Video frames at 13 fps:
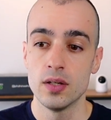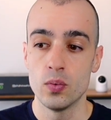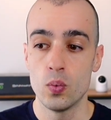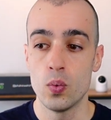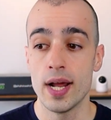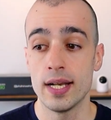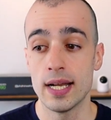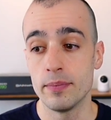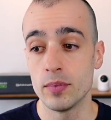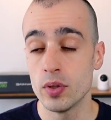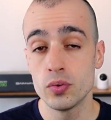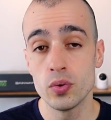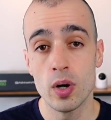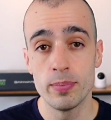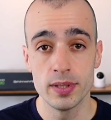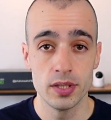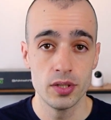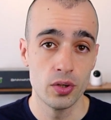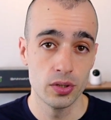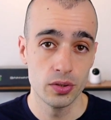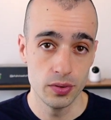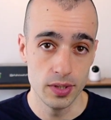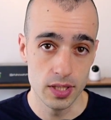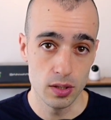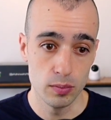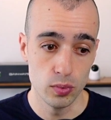I'm going to open the door to
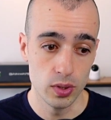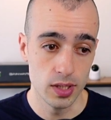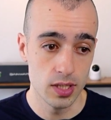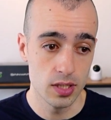this community.